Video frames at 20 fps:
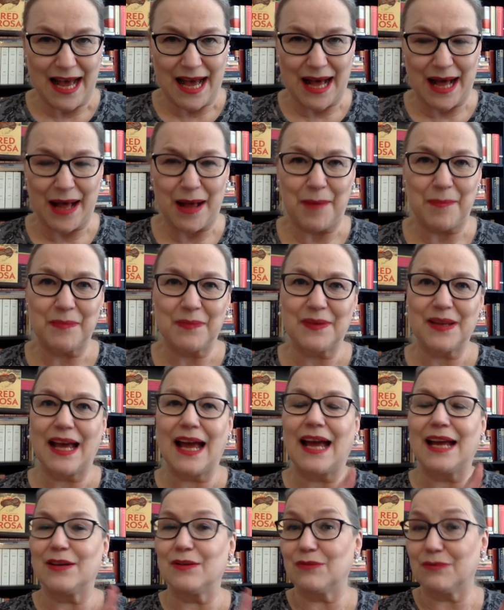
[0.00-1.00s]

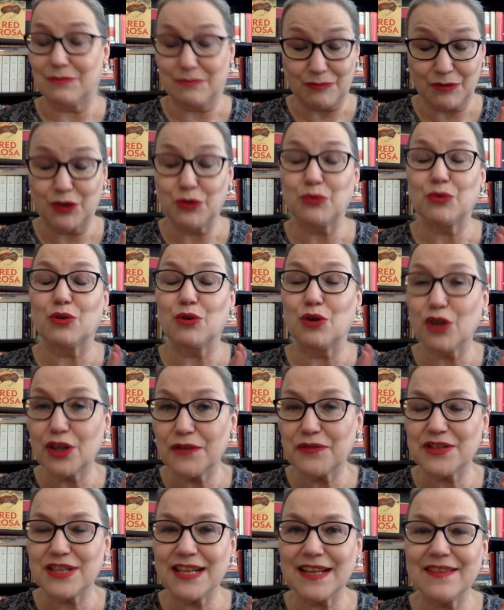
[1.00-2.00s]
And you could have
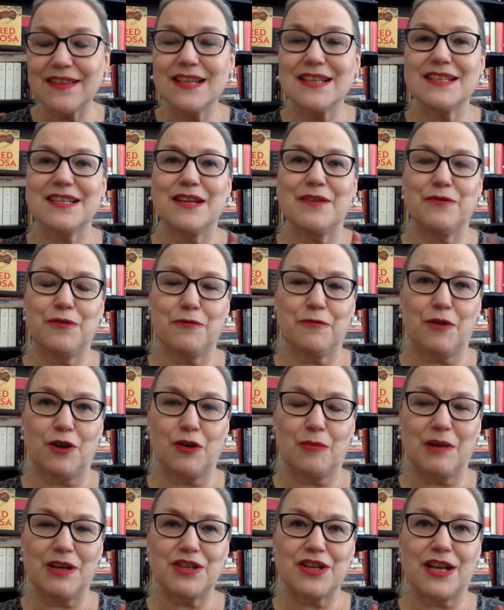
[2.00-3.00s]
seen this if you follow
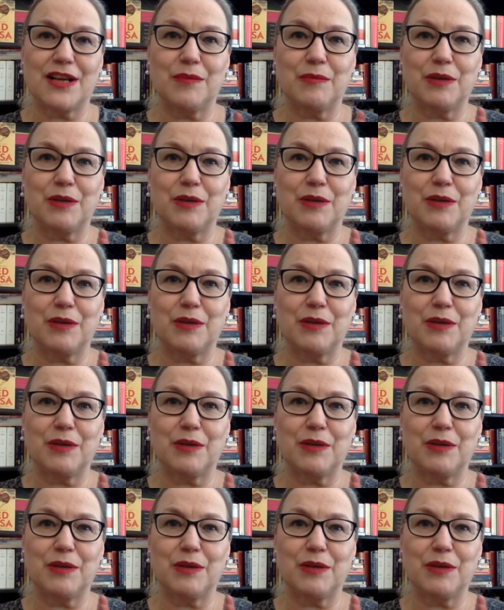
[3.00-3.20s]
my channel,